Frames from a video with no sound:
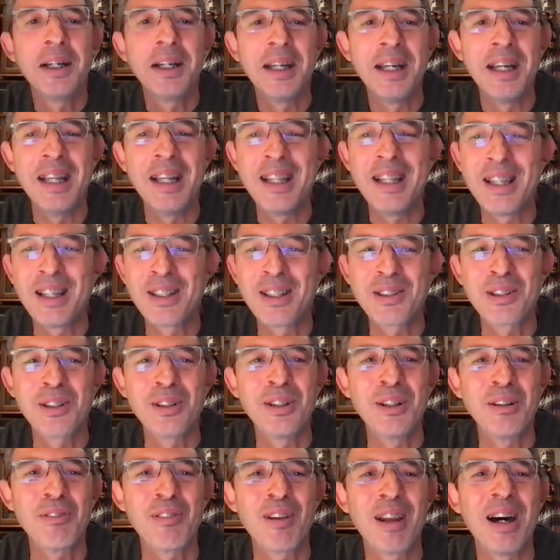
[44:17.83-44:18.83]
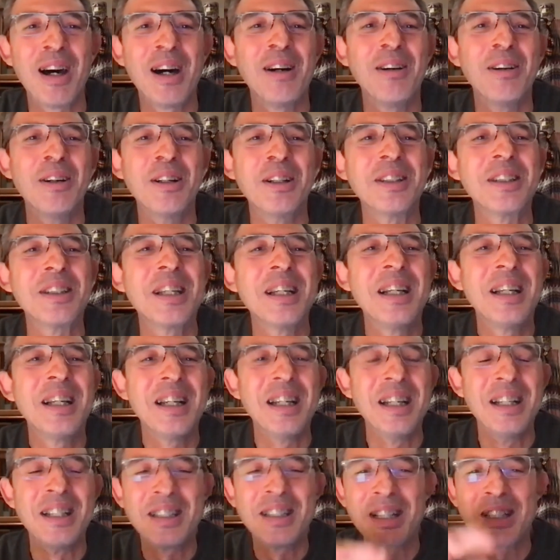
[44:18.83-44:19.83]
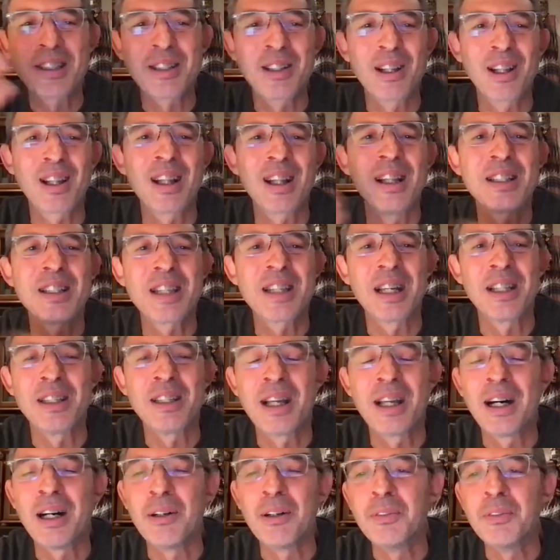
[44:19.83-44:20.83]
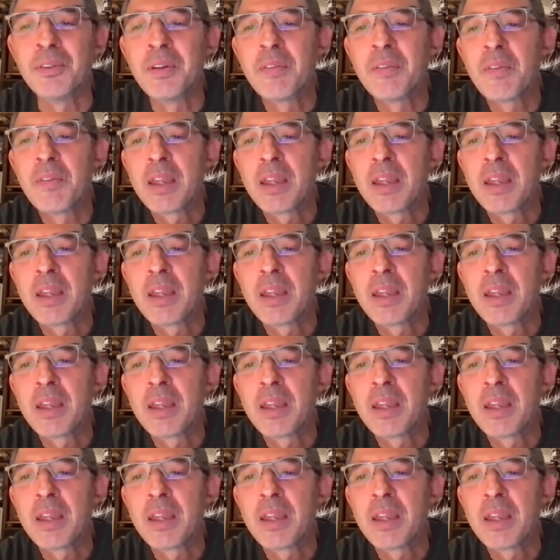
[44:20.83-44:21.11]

in the pseudoflowers. It's just totally shut down.